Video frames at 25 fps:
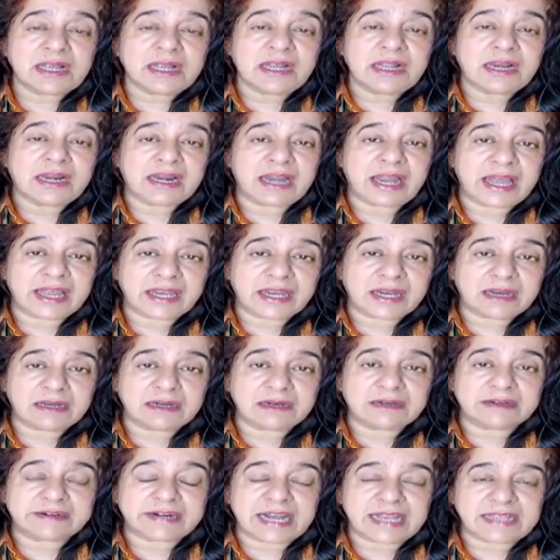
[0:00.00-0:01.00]
like
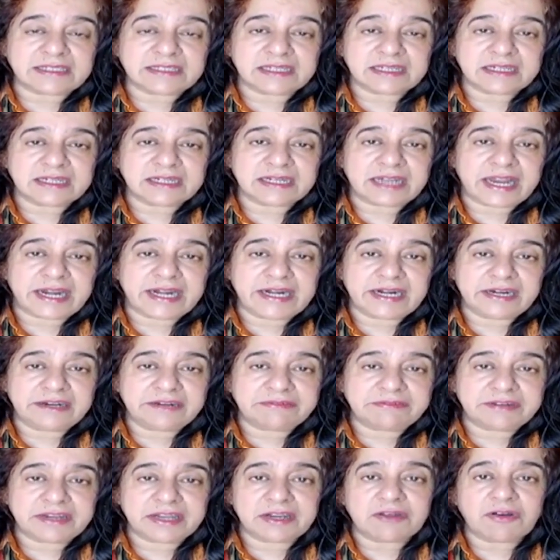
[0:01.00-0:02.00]
a rising tide
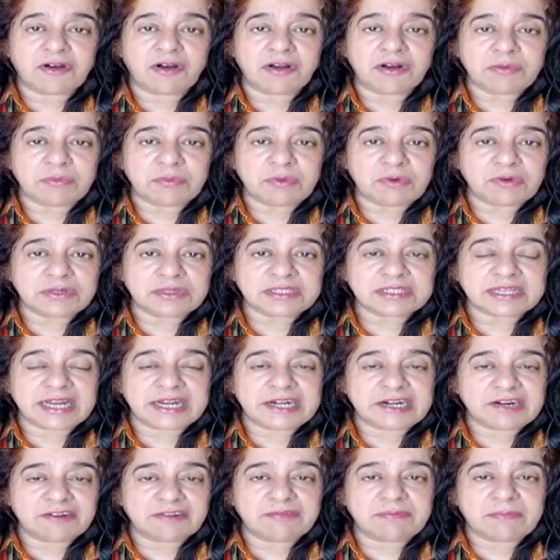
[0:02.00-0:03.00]
lifting all boats
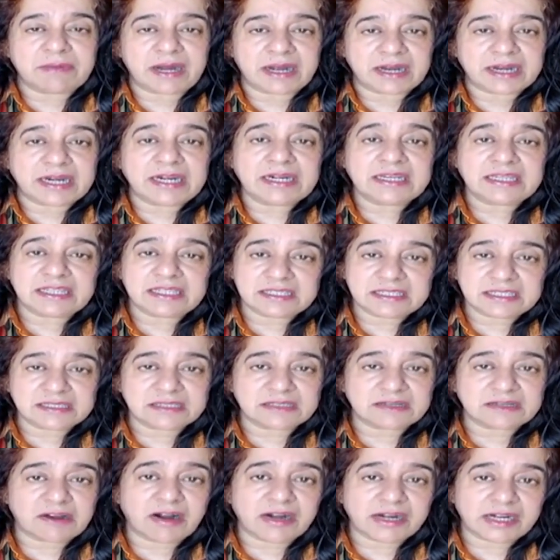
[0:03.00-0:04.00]
kind of market. This
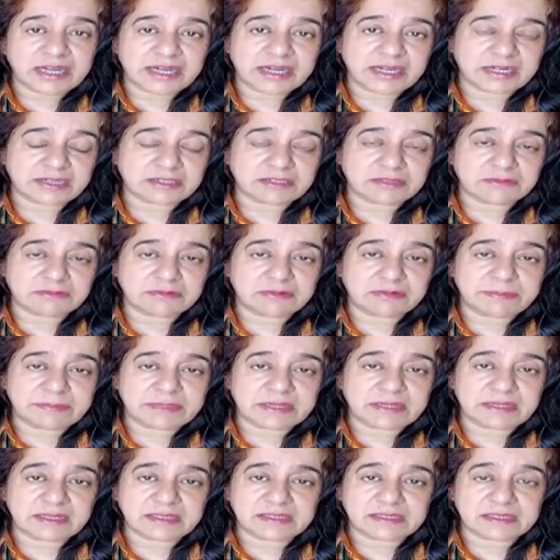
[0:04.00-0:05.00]
is not it. So, I
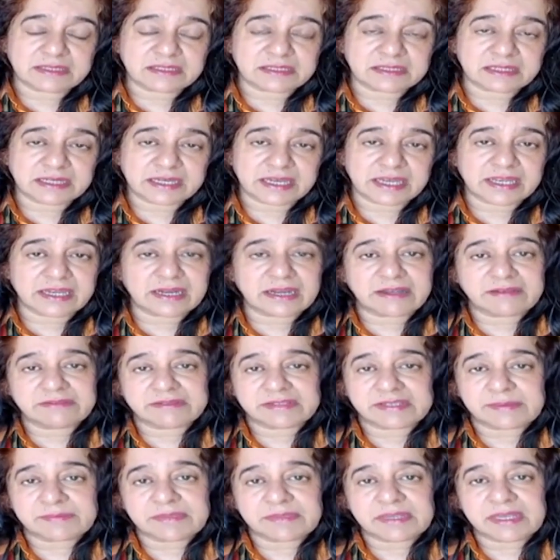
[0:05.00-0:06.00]
mean, this is again
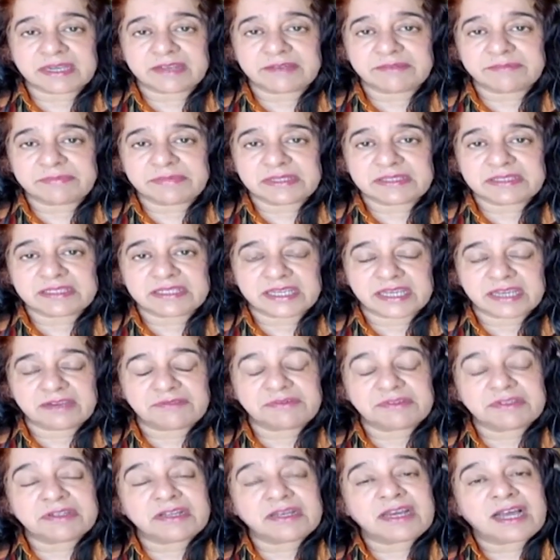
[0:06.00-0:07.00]
something I've been saying
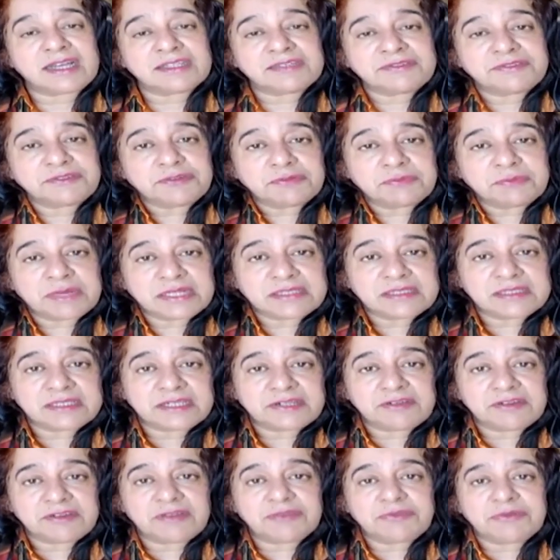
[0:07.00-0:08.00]
for the last few months,
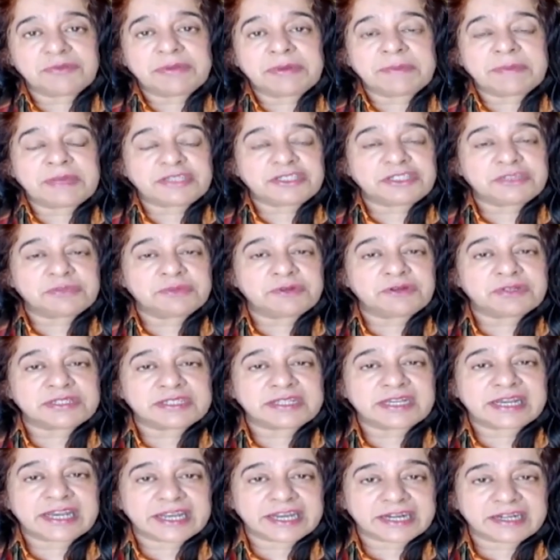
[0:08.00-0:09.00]
that you have to be much more
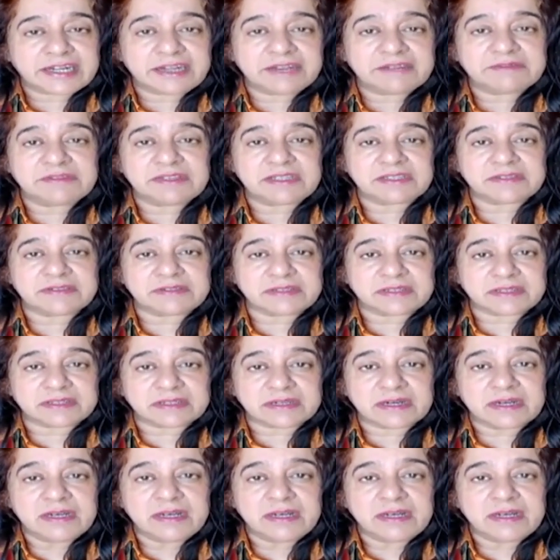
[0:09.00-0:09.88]
selective this year,